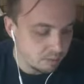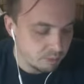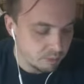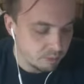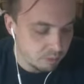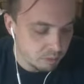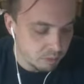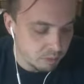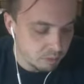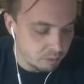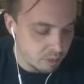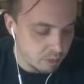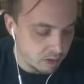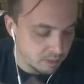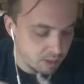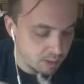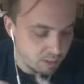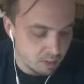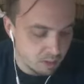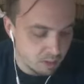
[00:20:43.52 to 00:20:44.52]
most
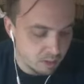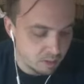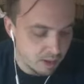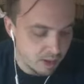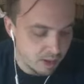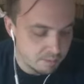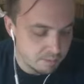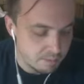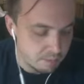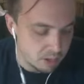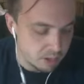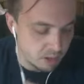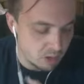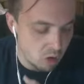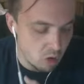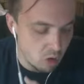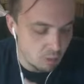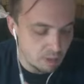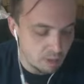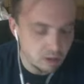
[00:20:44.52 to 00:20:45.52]
people learn that being
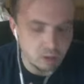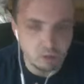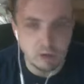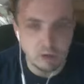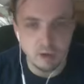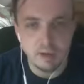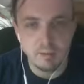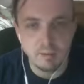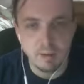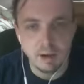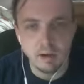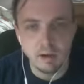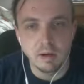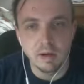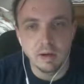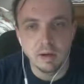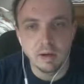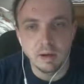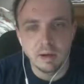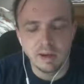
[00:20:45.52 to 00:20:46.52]
open and
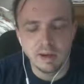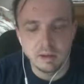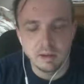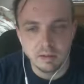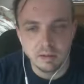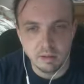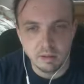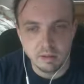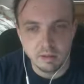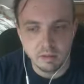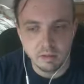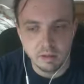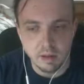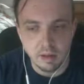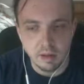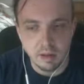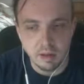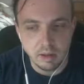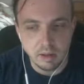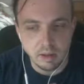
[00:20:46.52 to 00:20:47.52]
transparent is
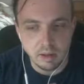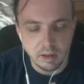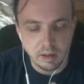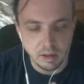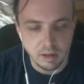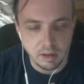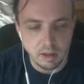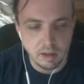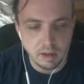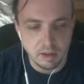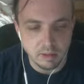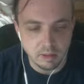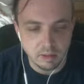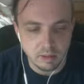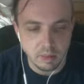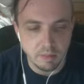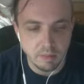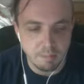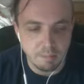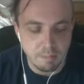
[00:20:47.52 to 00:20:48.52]

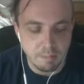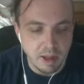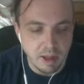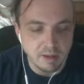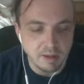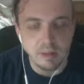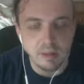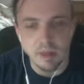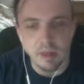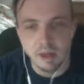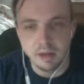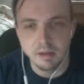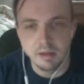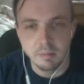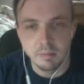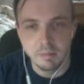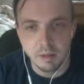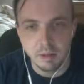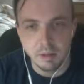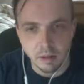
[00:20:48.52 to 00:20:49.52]
the best thing to
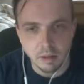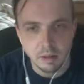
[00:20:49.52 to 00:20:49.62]
be.